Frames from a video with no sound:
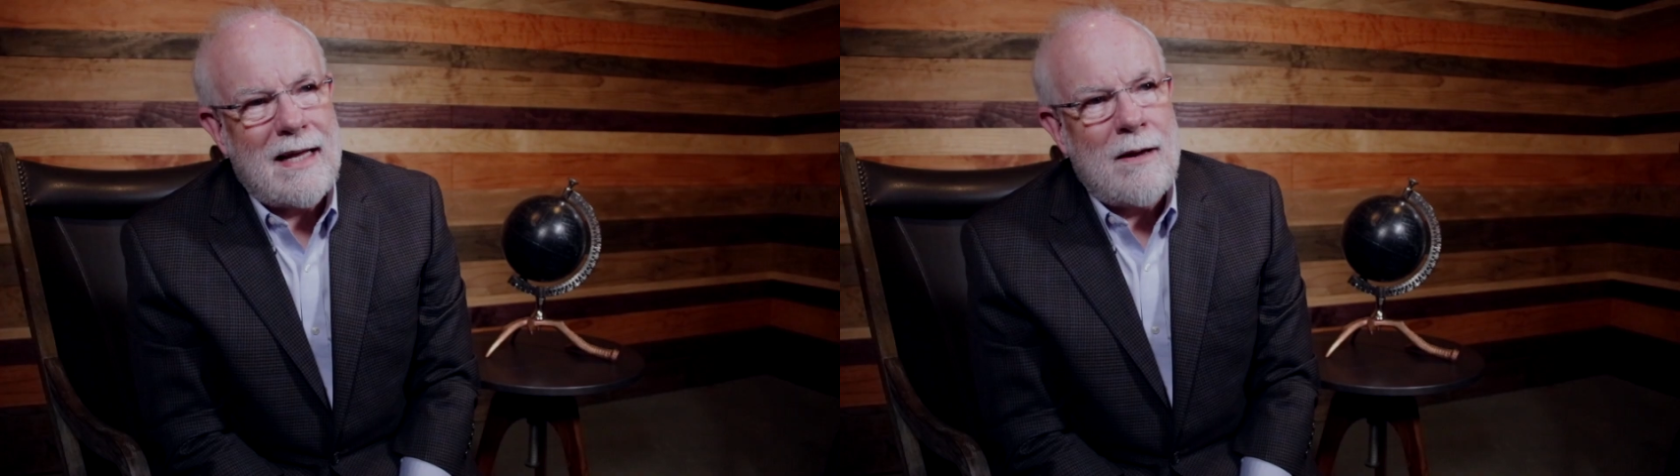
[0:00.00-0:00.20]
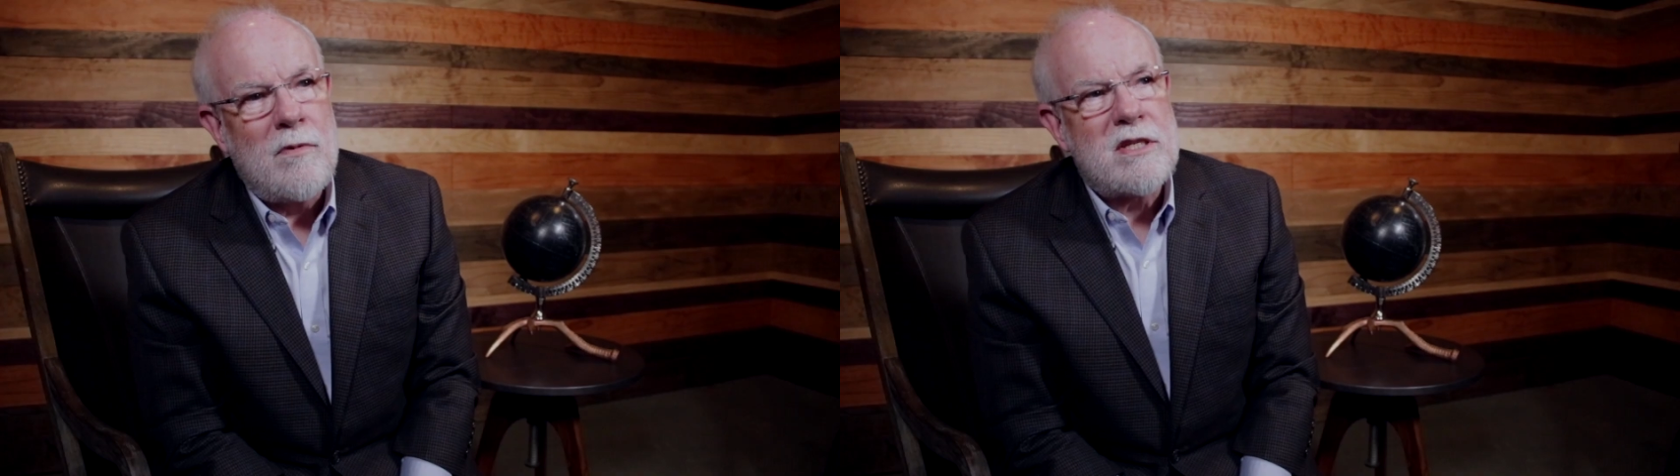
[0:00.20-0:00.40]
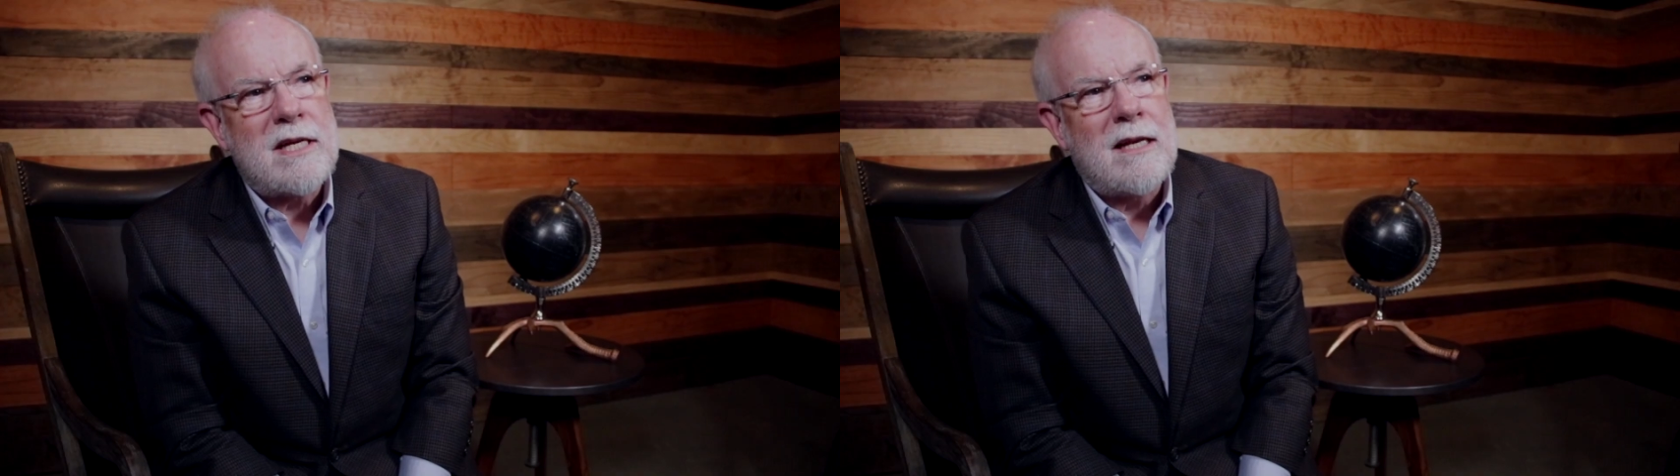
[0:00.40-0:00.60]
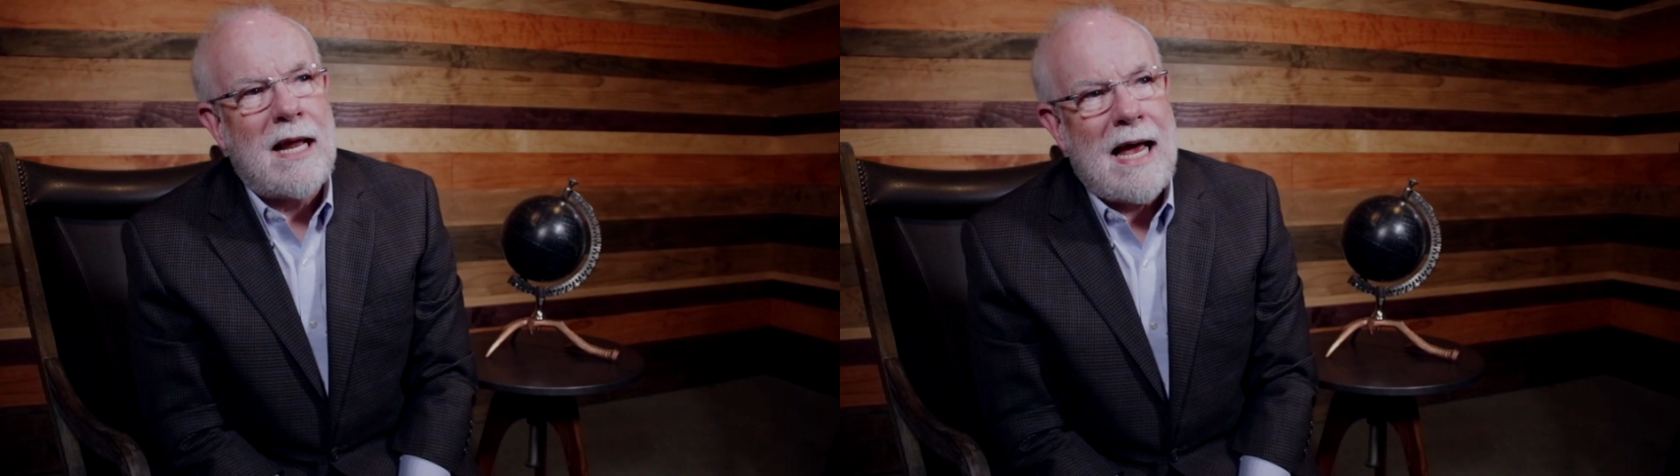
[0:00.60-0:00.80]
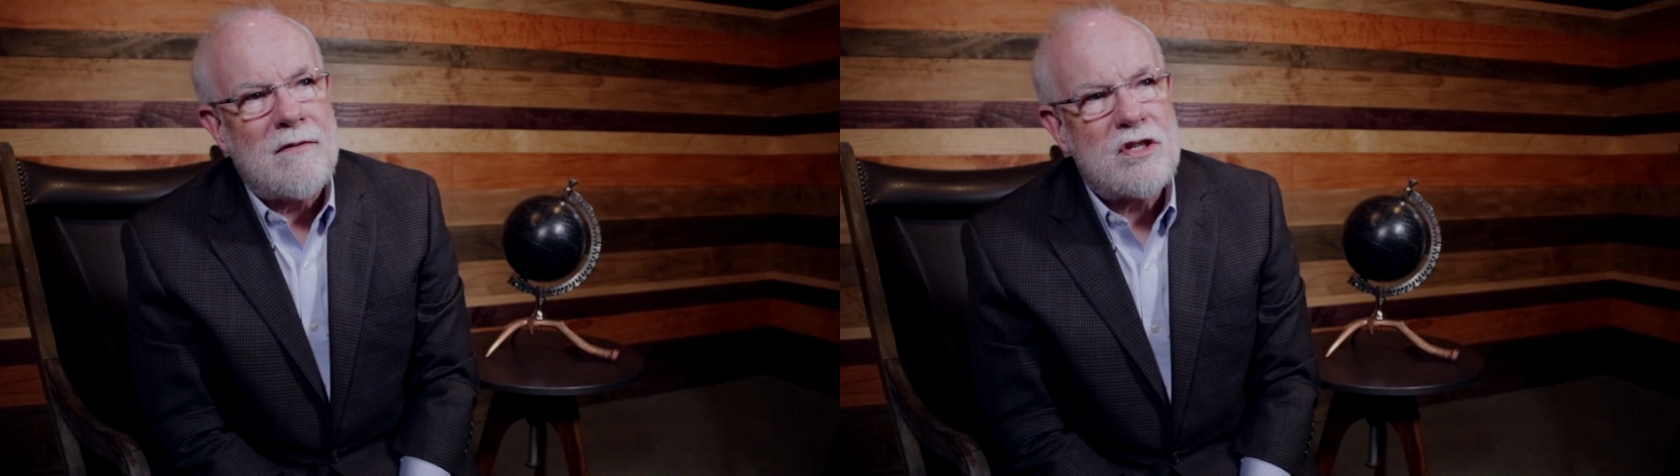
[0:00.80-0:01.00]
And we see
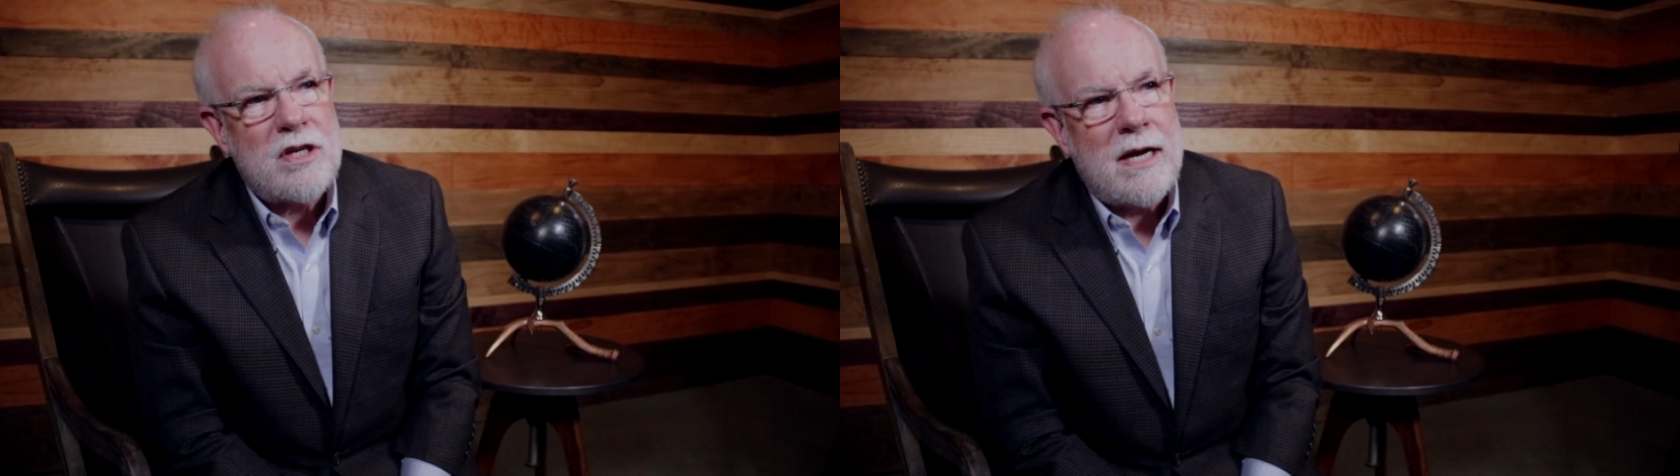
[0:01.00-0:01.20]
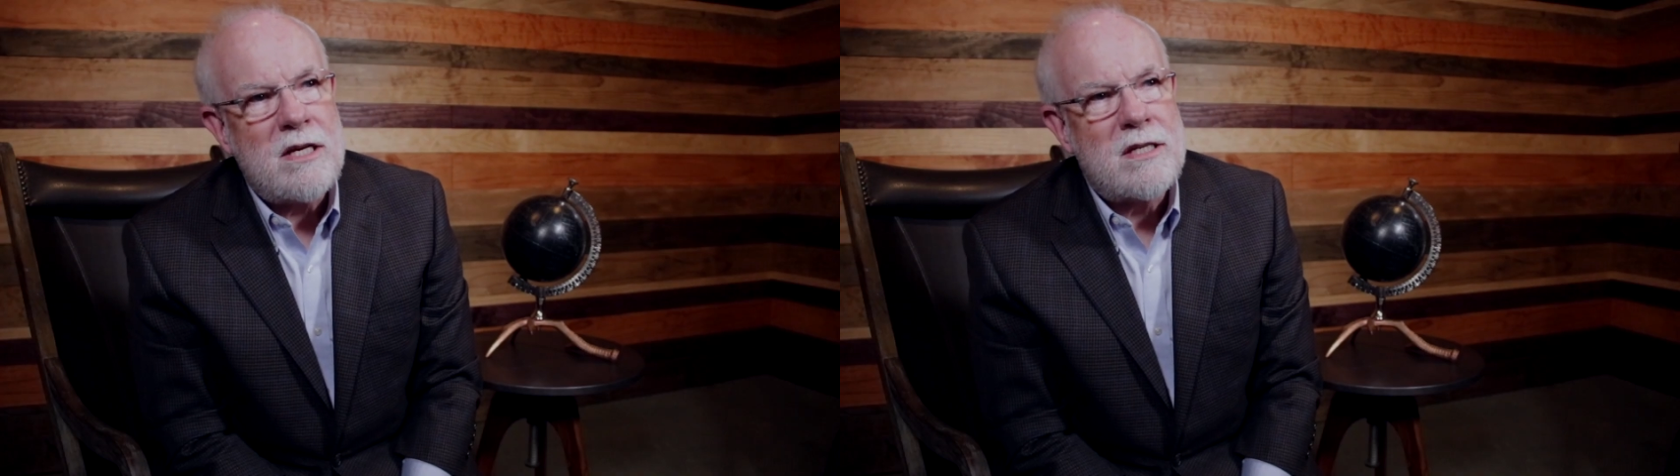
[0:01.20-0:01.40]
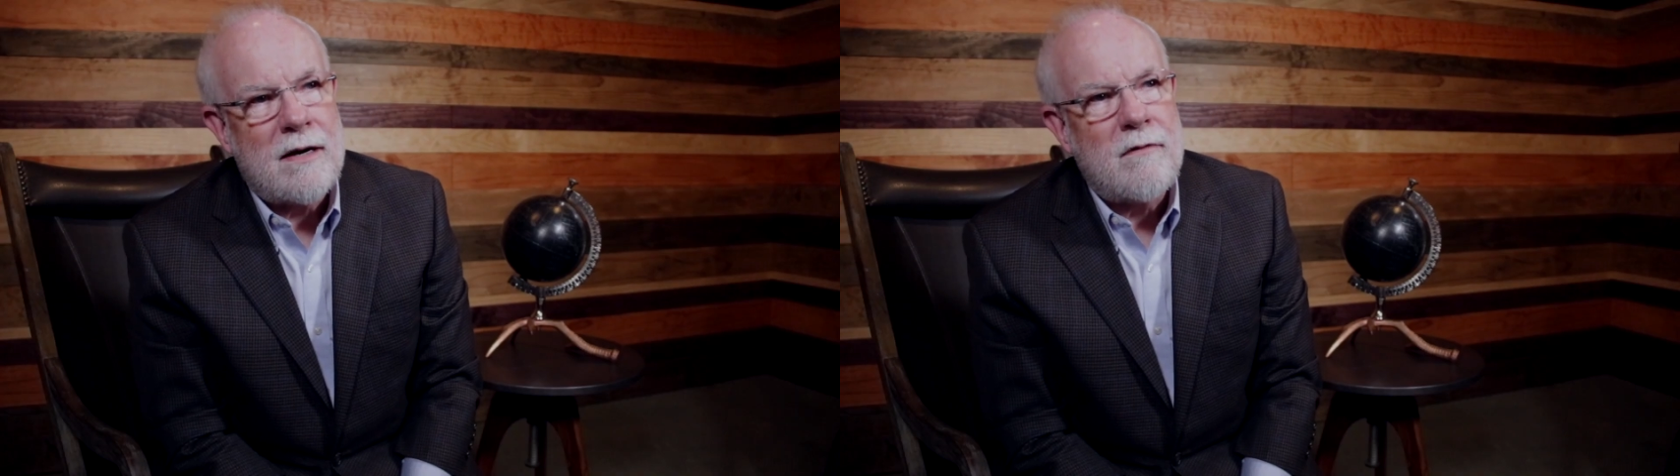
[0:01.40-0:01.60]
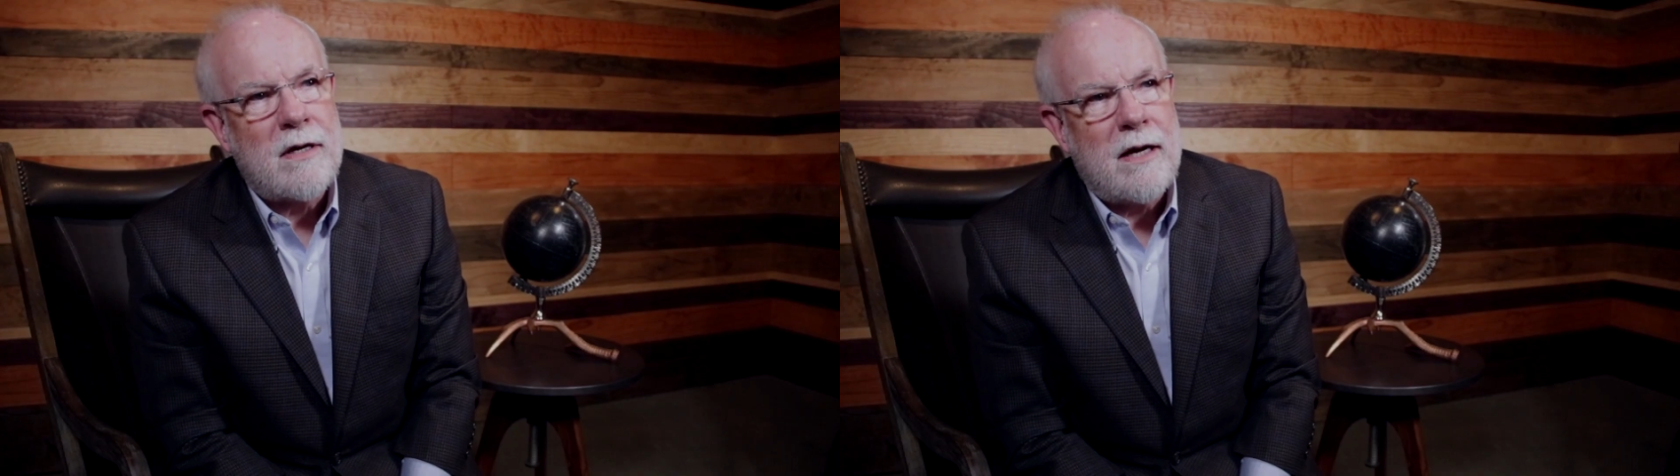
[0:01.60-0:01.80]
lives changed every